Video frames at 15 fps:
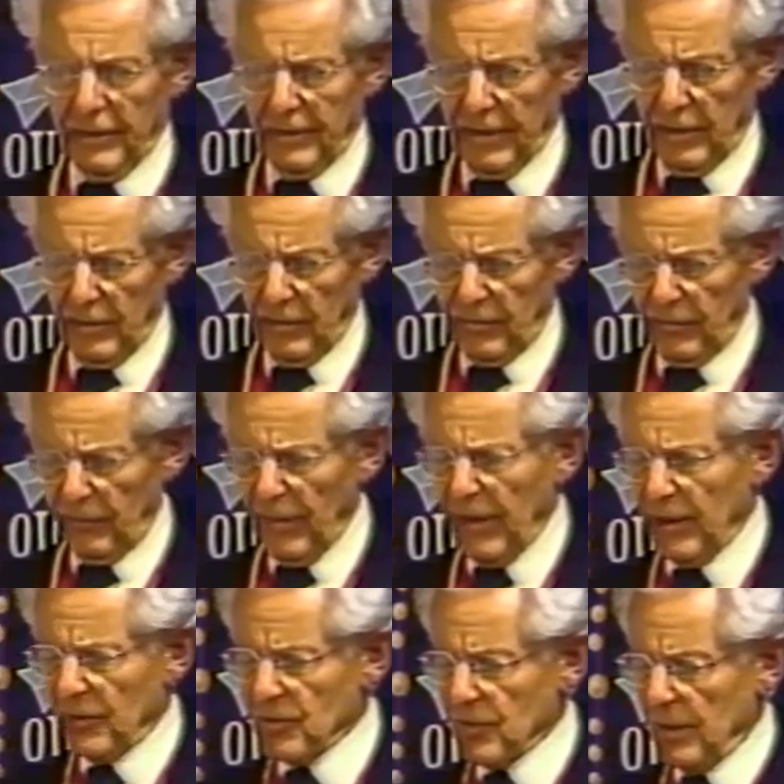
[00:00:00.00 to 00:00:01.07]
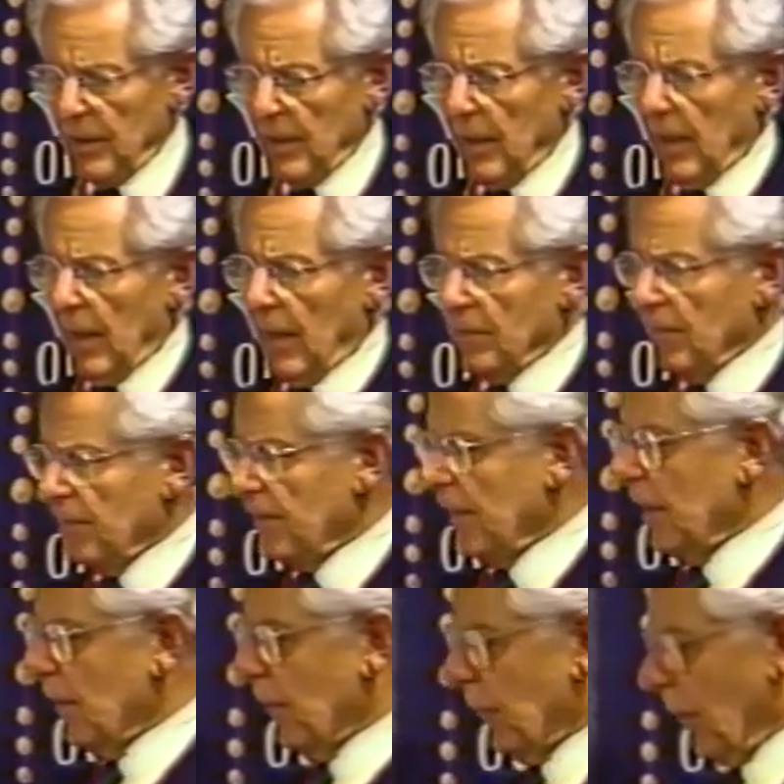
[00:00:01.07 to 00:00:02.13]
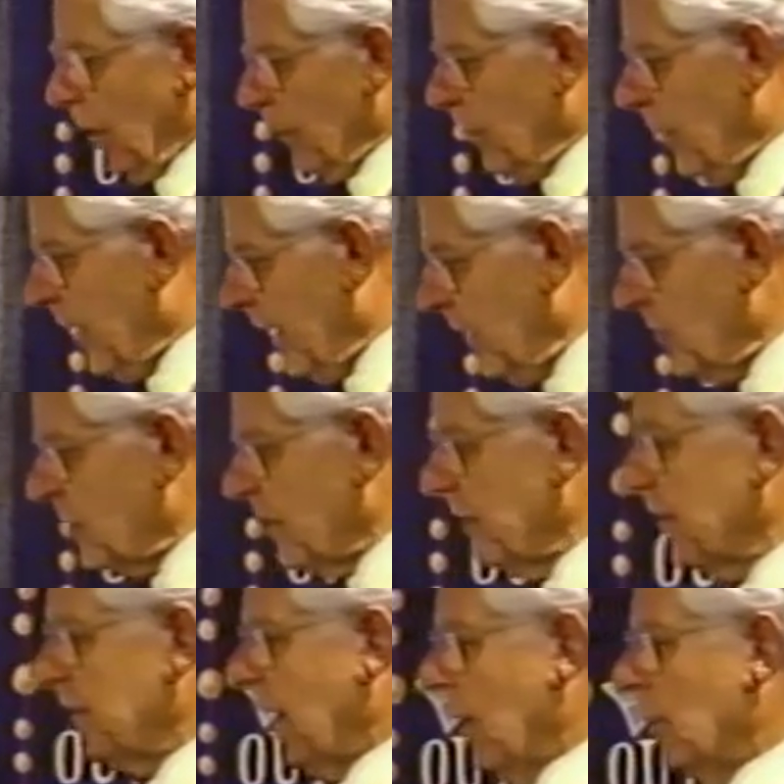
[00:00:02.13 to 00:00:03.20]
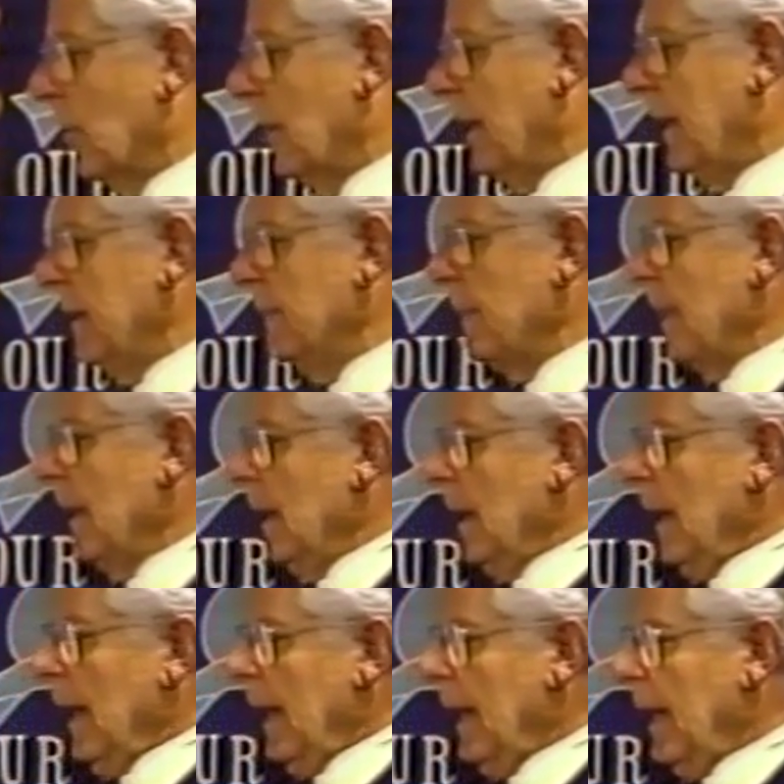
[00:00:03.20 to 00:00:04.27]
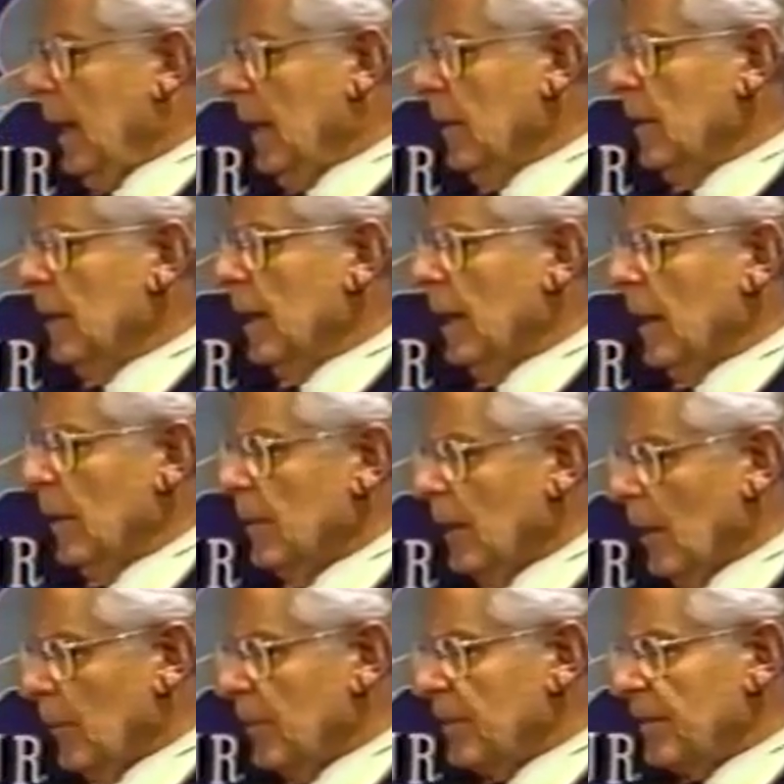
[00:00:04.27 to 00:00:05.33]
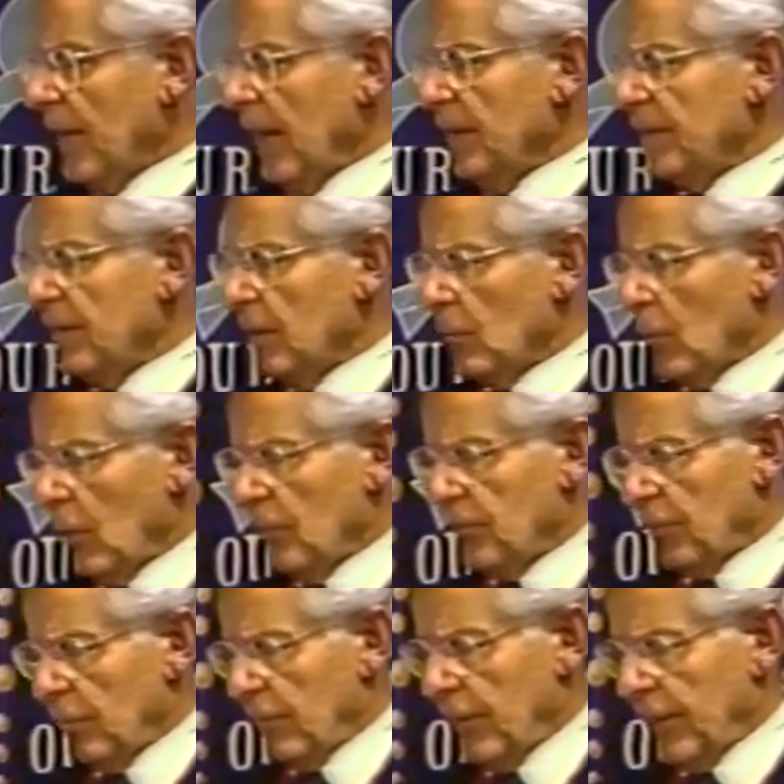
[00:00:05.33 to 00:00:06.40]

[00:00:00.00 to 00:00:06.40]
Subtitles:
10 years of age. As I say, the front page, the summary. And now, besides the rosary every